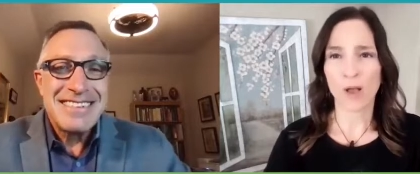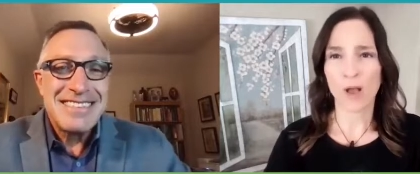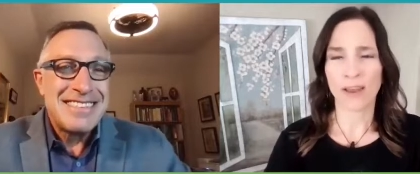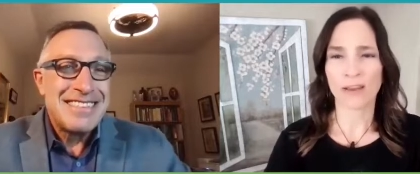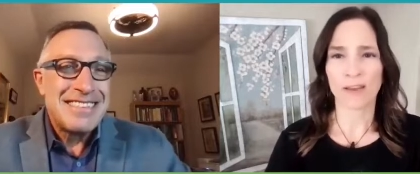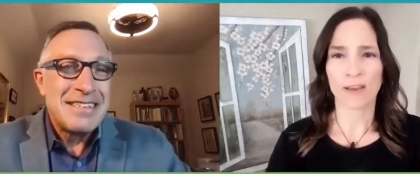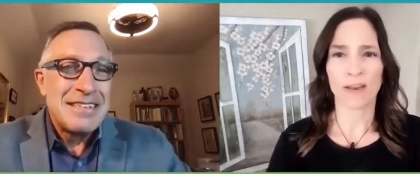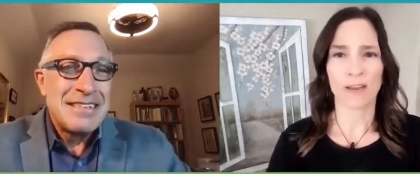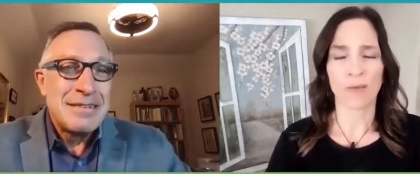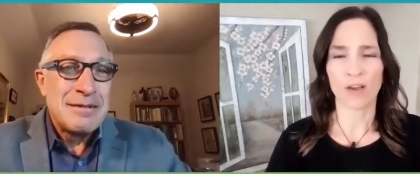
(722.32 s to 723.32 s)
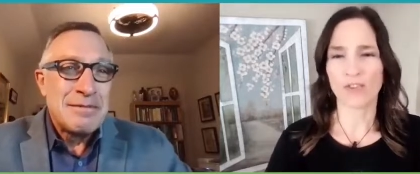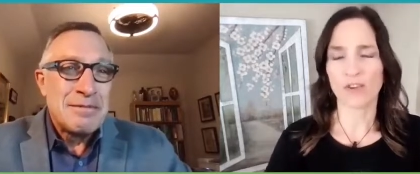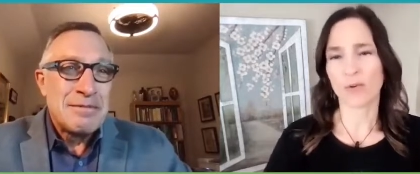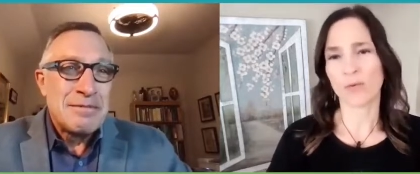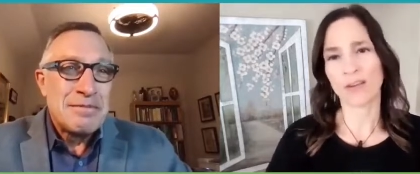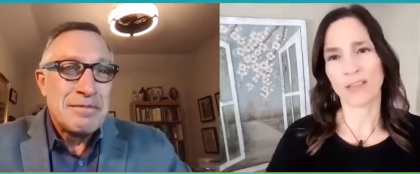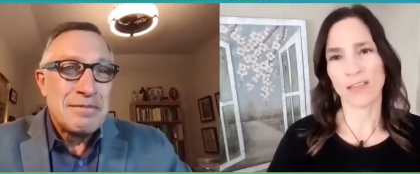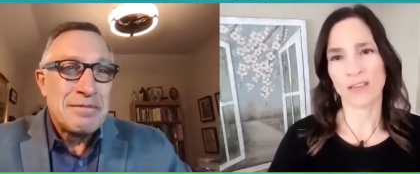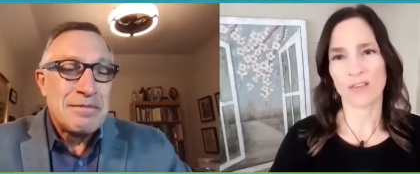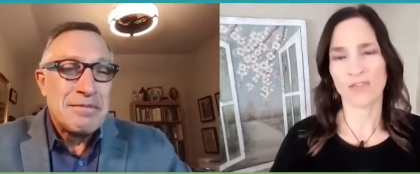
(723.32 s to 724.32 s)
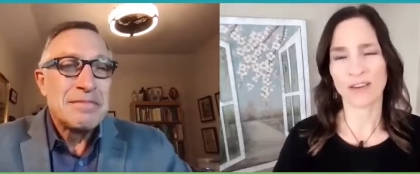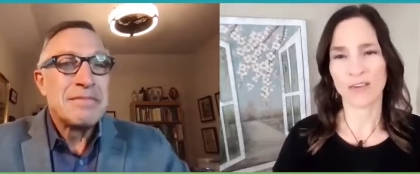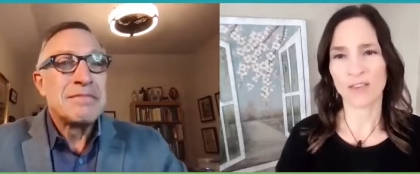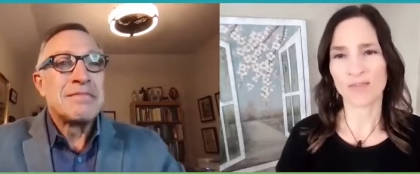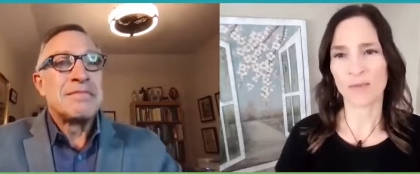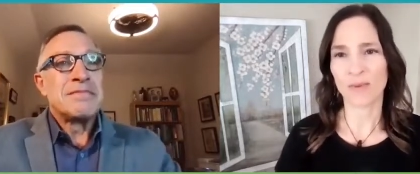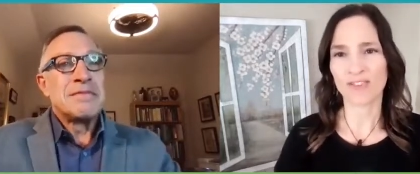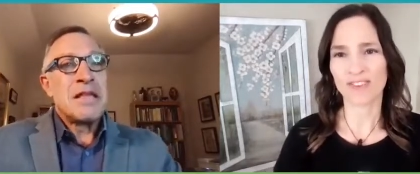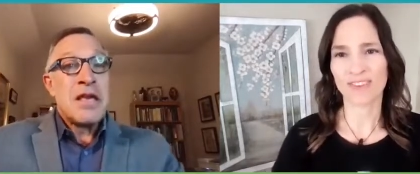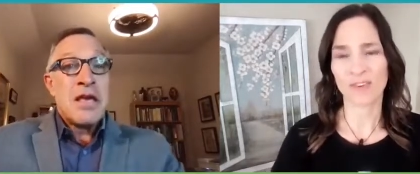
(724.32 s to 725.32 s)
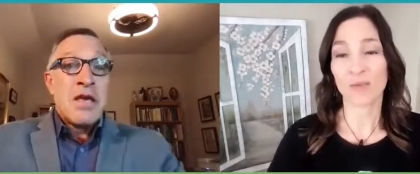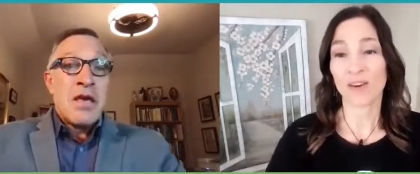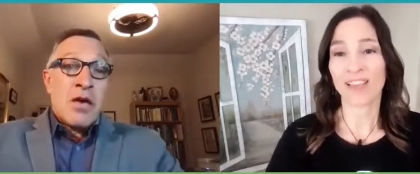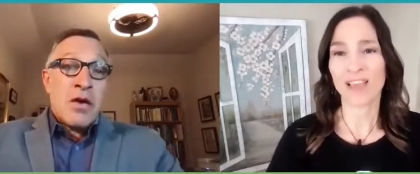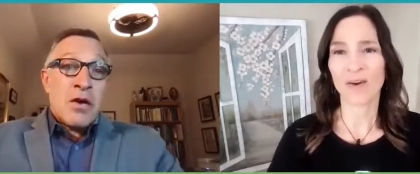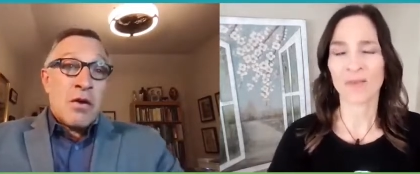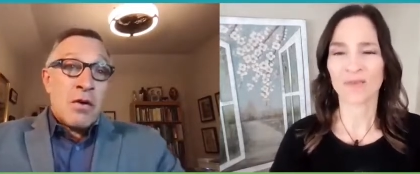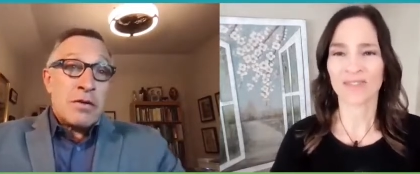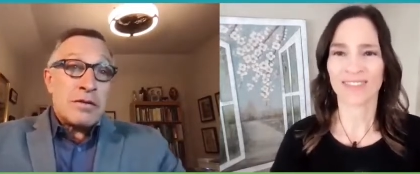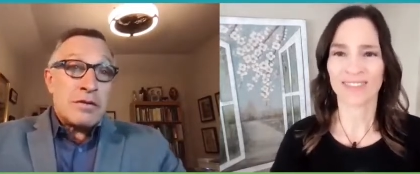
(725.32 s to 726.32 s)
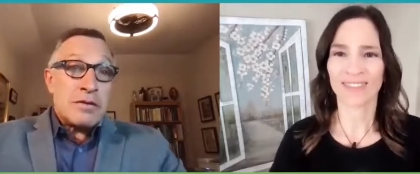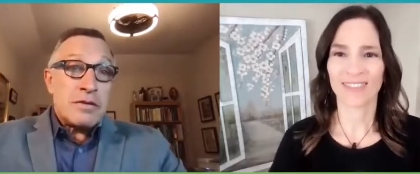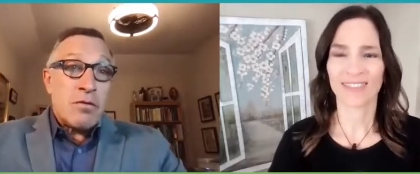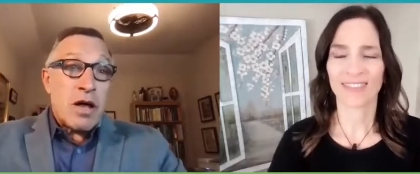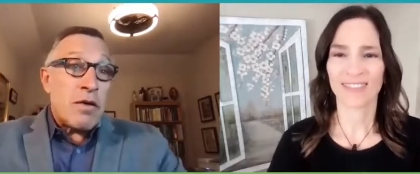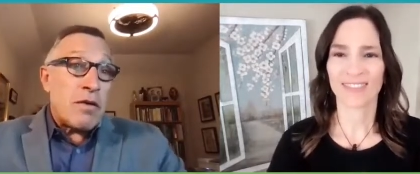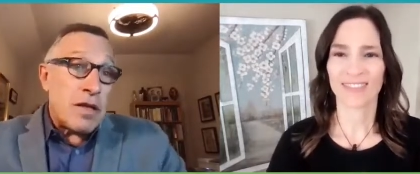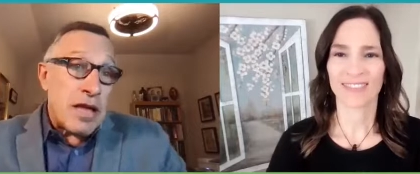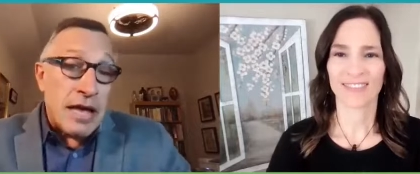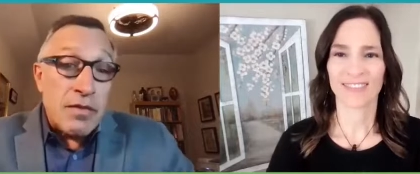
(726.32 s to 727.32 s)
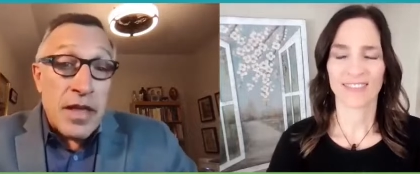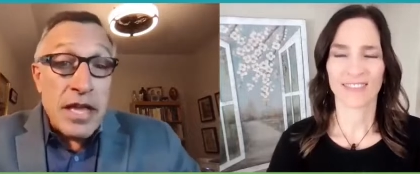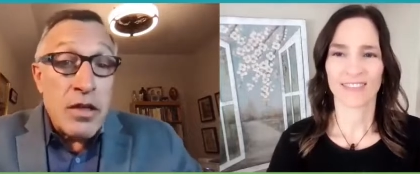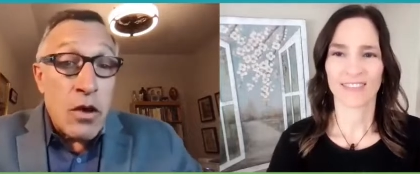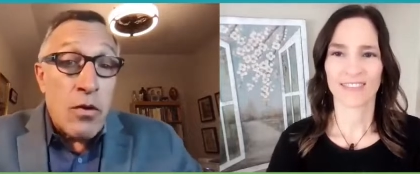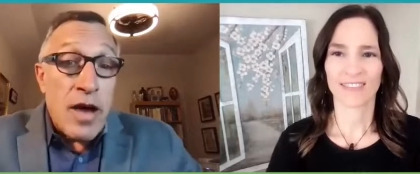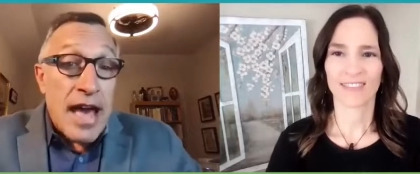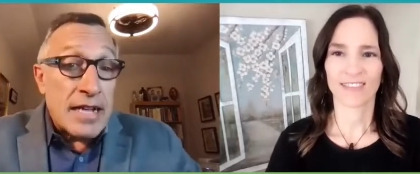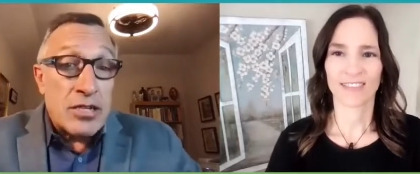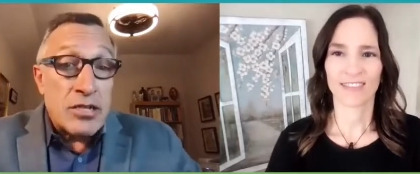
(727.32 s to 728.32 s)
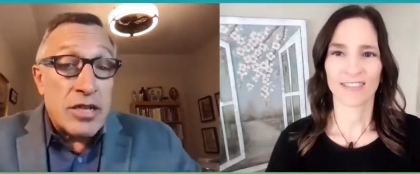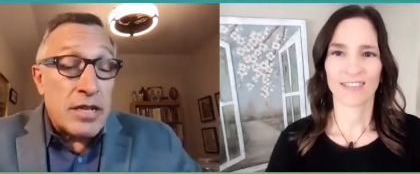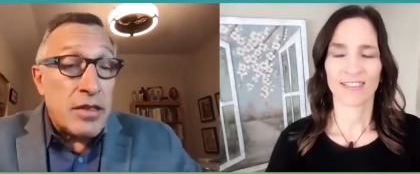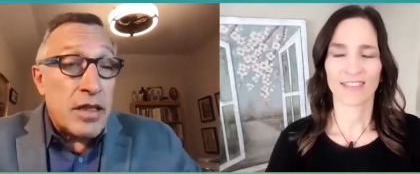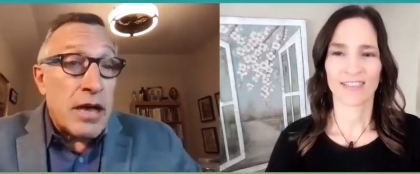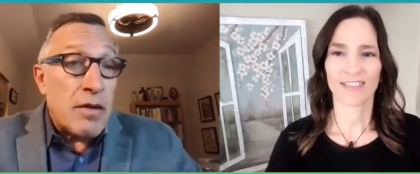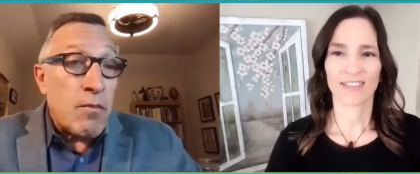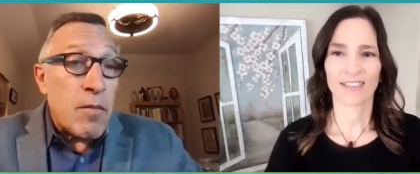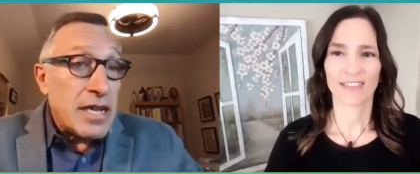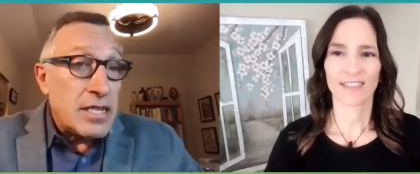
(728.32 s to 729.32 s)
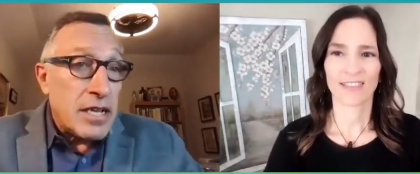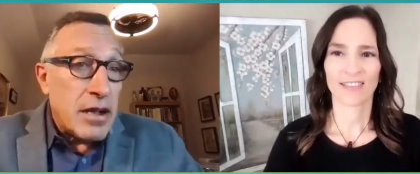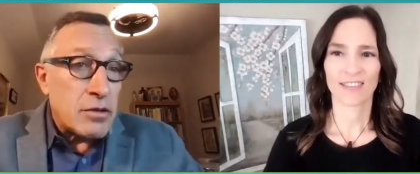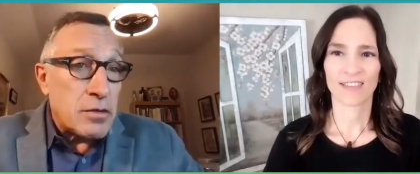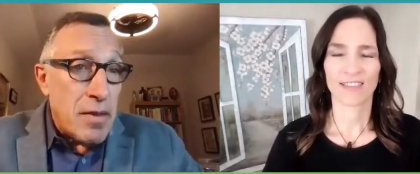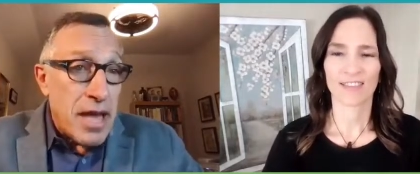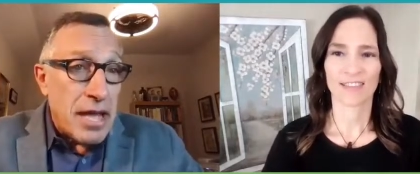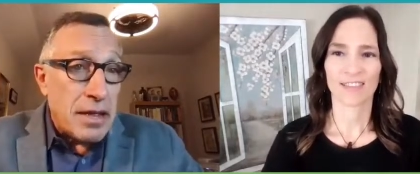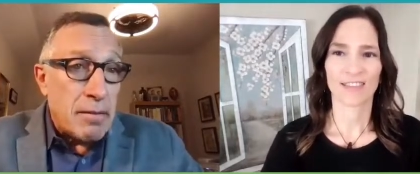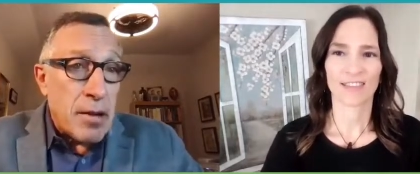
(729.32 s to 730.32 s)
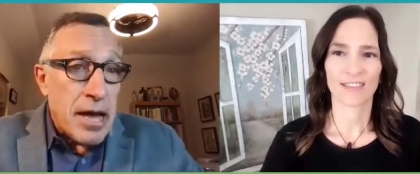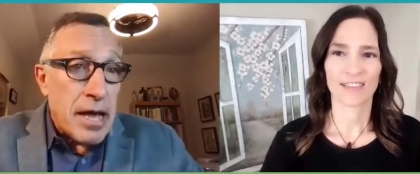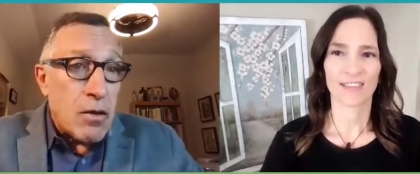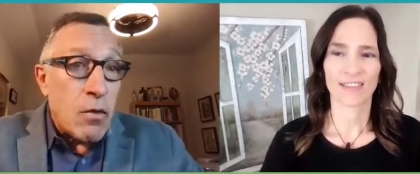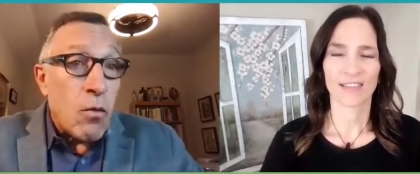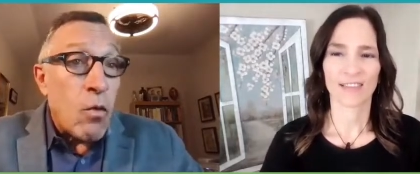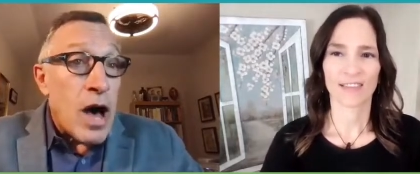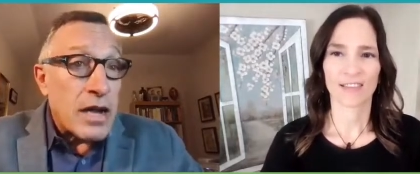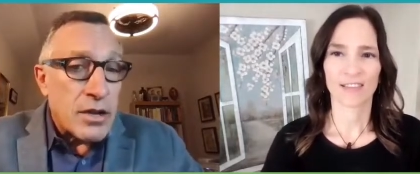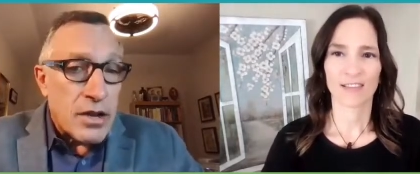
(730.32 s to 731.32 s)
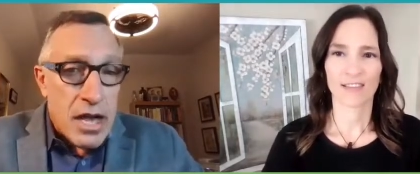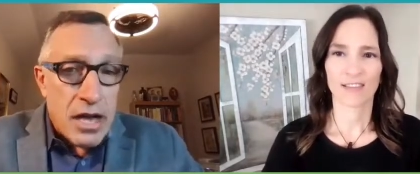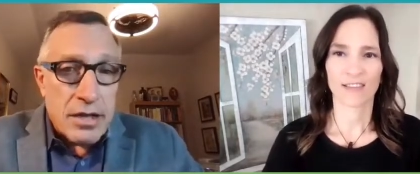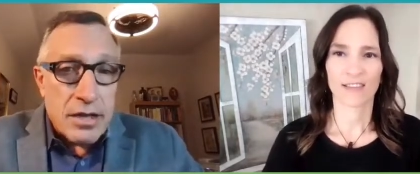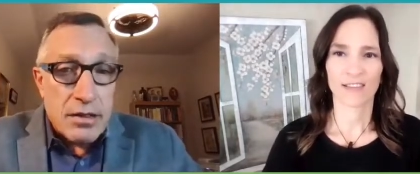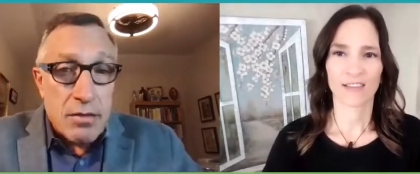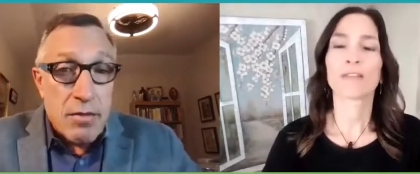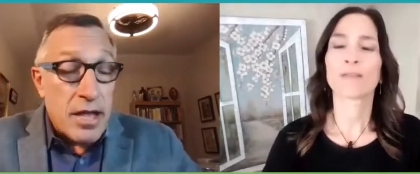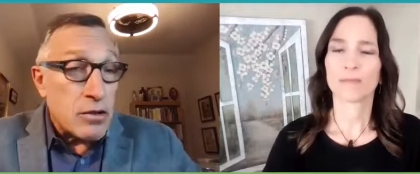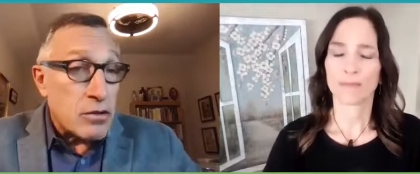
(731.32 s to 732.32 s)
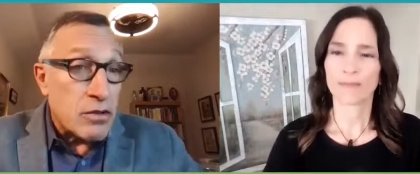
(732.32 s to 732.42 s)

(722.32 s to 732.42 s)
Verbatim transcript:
Speaker 1: behind it and Moducare, where can they find out the information or where can they go?
Speaker 2: Well, uh, they can go actually. Uh, Moducare is made by Wakunaga, the makers